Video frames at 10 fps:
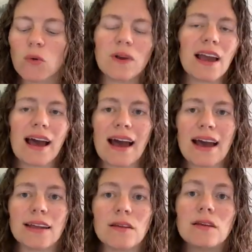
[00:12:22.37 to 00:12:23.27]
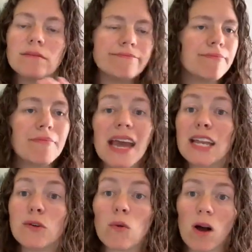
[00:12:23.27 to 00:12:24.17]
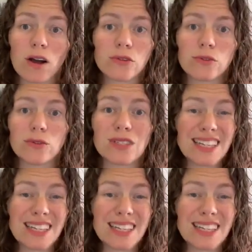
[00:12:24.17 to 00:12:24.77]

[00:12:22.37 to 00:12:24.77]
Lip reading: we had manual walkthroughs.